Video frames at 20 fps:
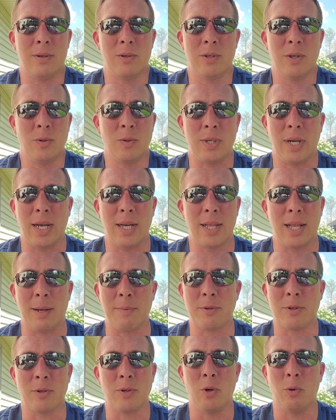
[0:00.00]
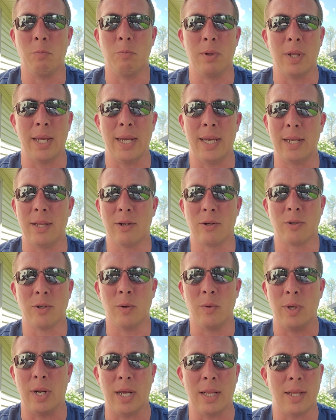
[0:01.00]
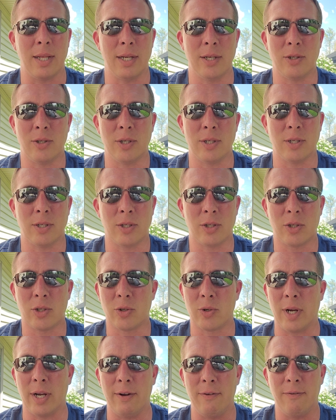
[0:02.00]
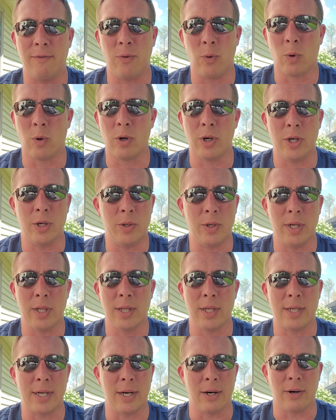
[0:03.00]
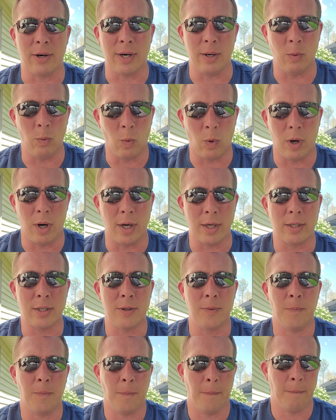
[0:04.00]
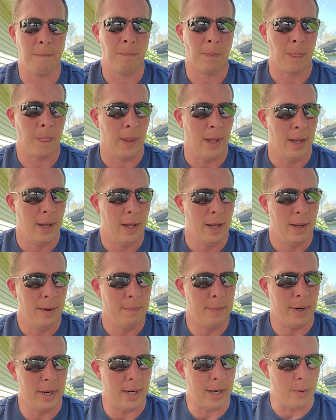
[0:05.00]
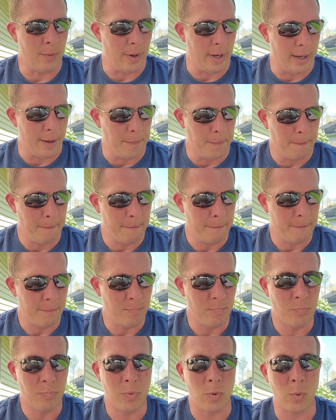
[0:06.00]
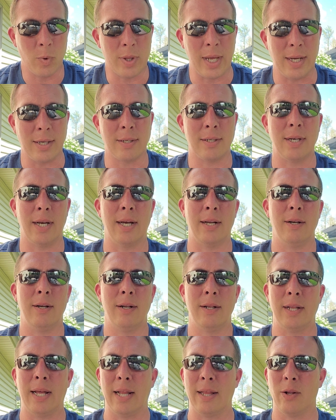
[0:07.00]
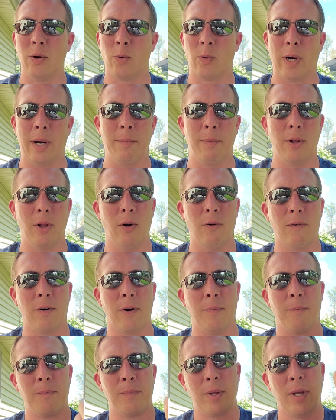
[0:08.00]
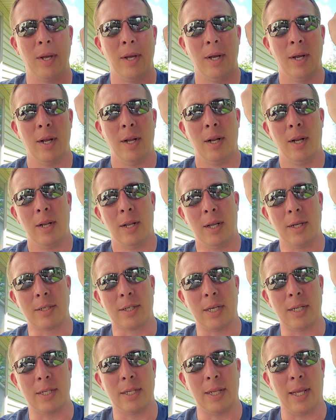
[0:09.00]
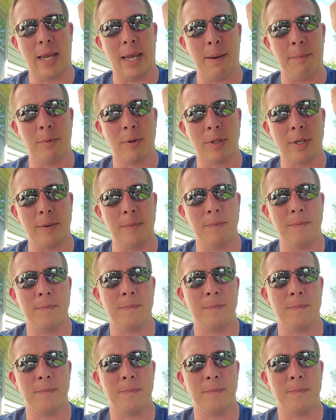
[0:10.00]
no Cyclops, there's no bling, there's no nothing. It's just straightforward utilitarian watch. But anyway, with that said, that little ramble over, let's get to the Hamilton.